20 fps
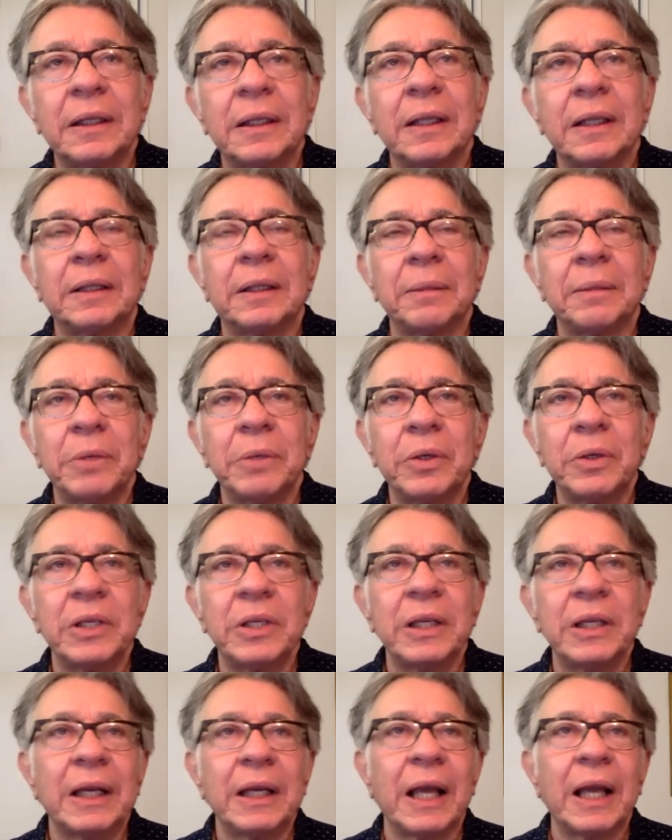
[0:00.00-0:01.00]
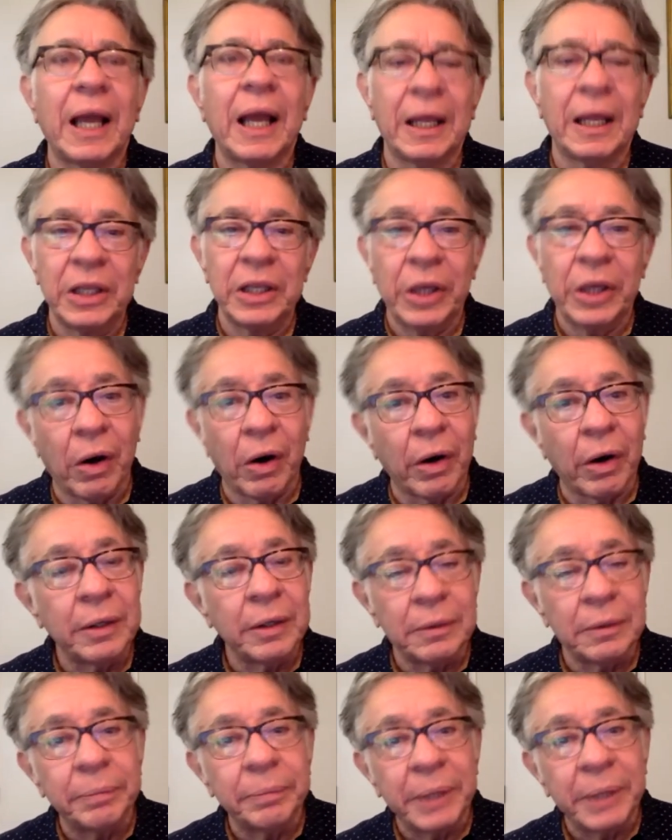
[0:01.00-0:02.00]
the music and the art
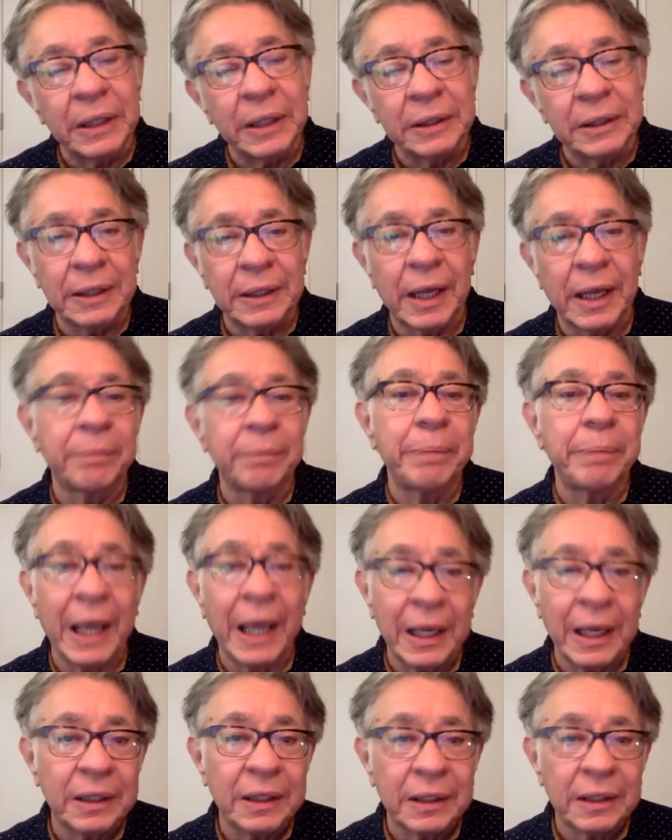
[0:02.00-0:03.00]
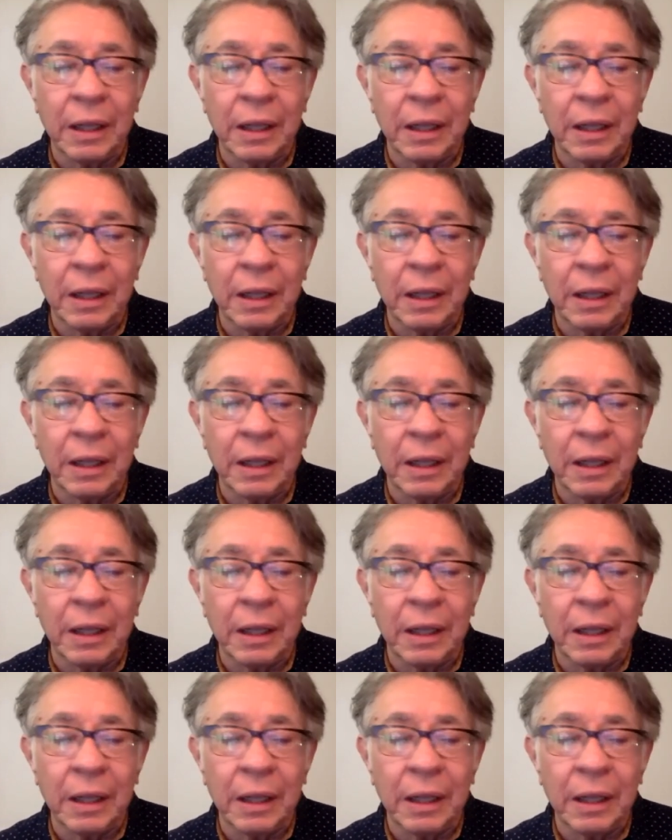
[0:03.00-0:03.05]
because I paint.